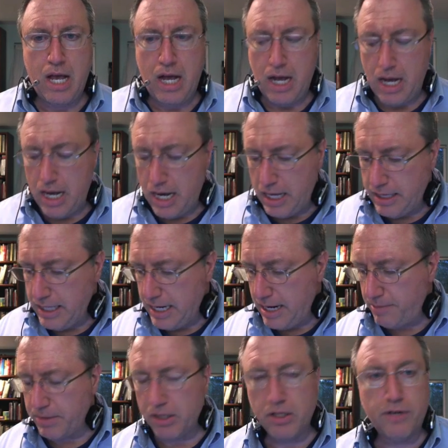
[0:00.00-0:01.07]
Then
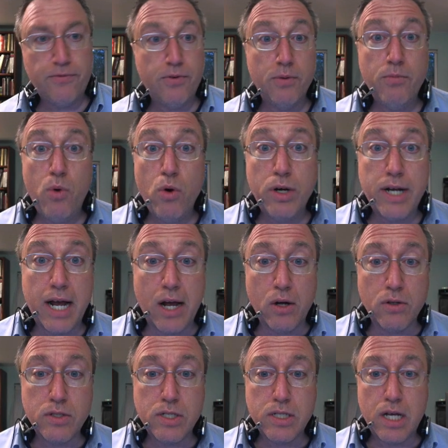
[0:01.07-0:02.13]
I'm going to look for more
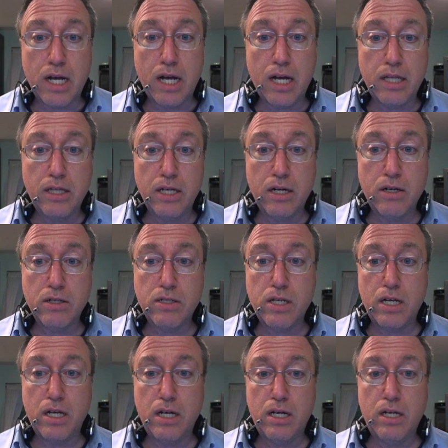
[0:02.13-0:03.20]
nouns. There's
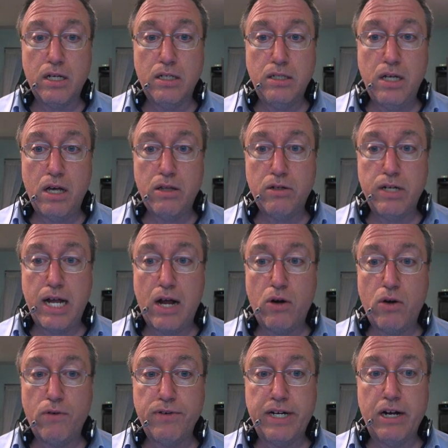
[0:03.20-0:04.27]
another
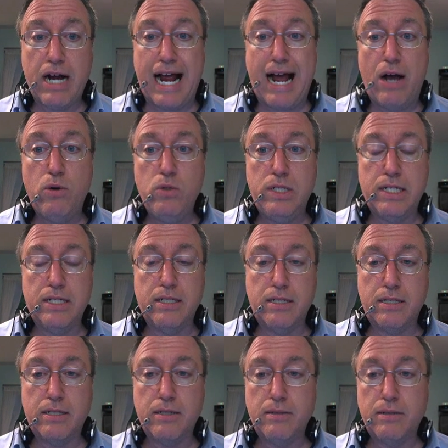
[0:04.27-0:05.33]
noun over here,
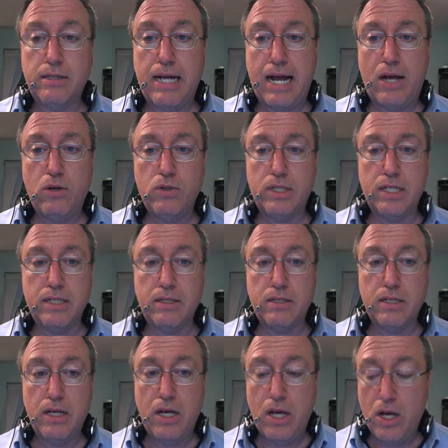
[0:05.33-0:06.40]
houses.
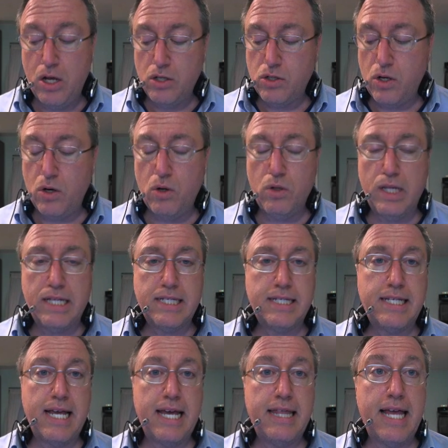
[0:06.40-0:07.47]
Houses. So let's
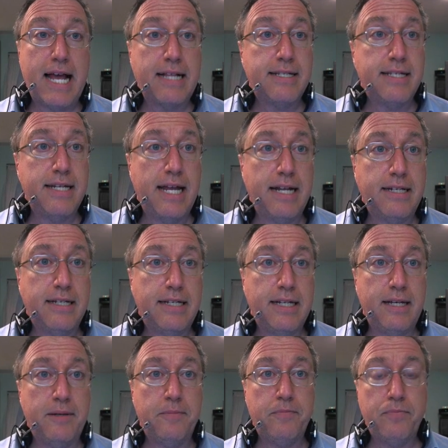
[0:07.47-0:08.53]
say that's an
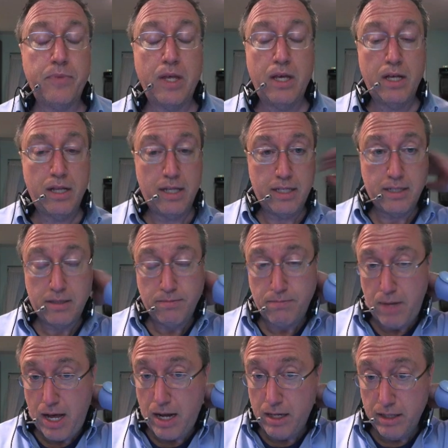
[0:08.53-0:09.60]
entity. Let's
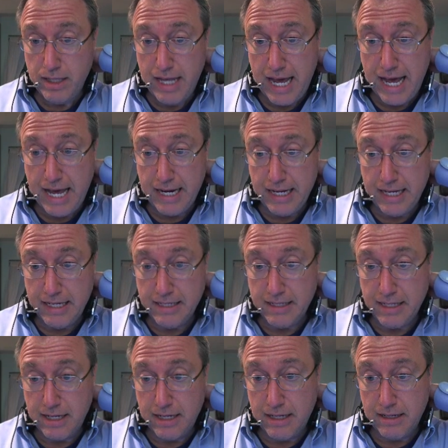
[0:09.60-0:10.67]
model that
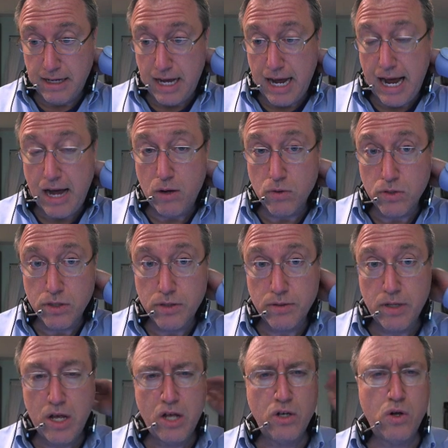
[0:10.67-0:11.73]
as a house.
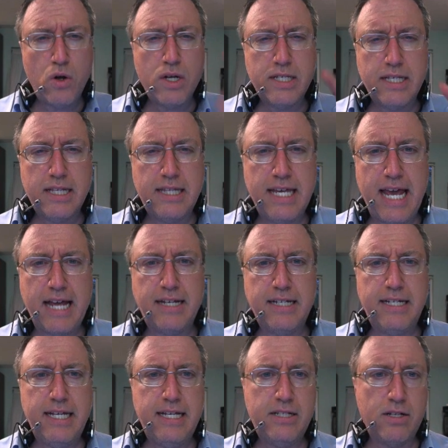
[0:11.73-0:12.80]
Notice that the
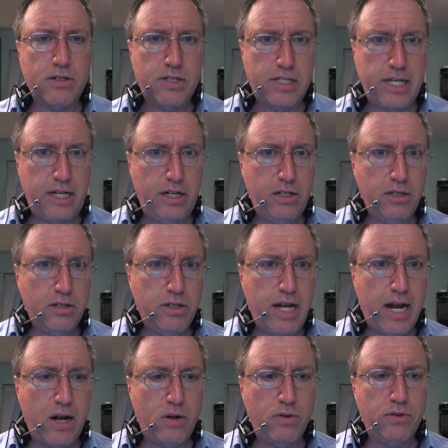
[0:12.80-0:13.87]
entities are singular
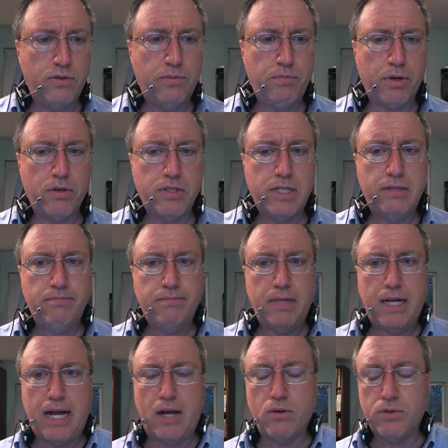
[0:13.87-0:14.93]
nouns. Person,
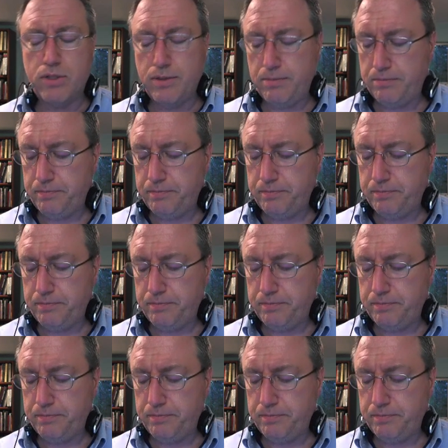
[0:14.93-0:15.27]
house.